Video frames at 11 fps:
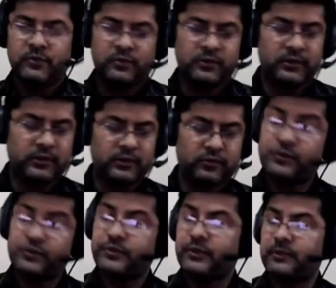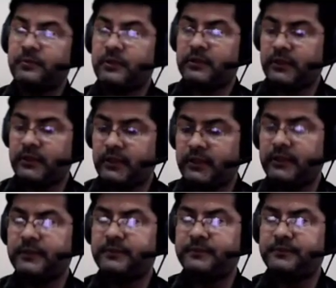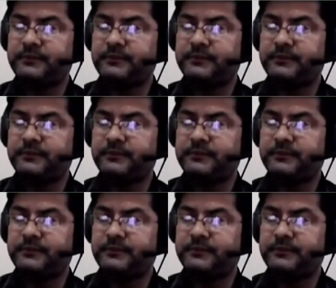Okay, now question number 13.